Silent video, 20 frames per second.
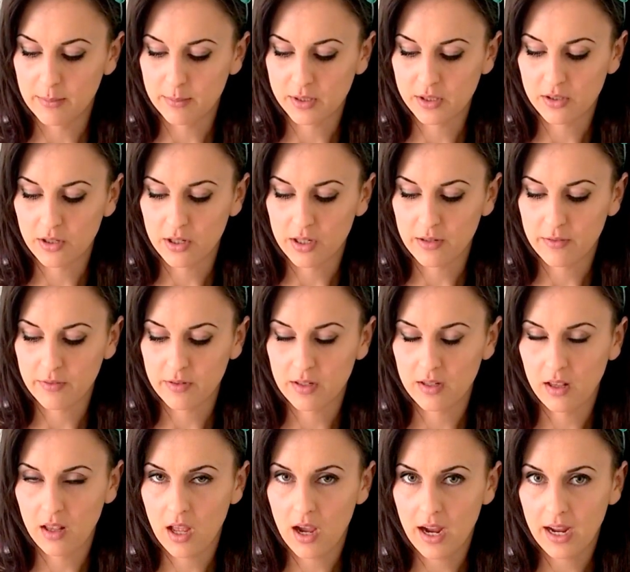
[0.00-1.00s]
So if you
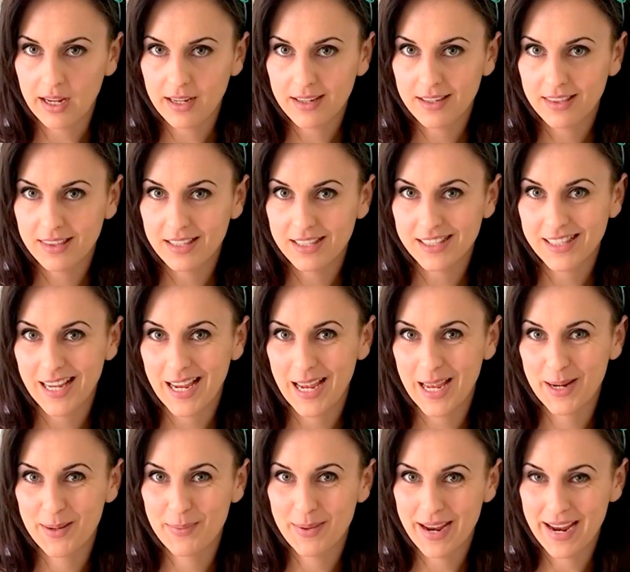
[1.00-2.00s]
like this
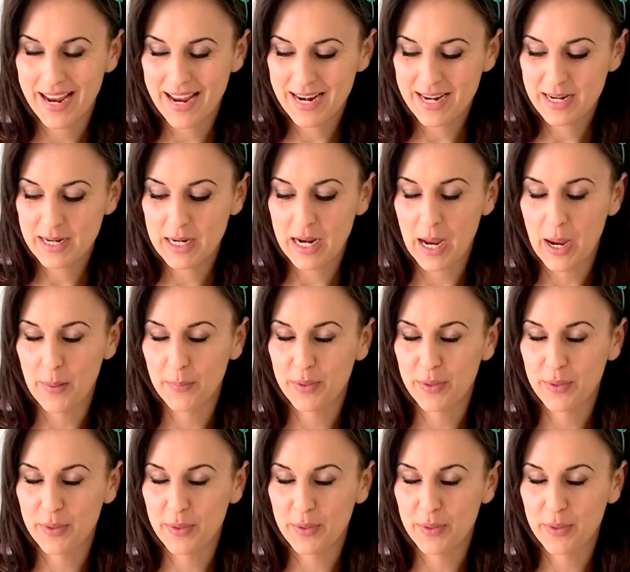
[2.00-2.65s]
headband,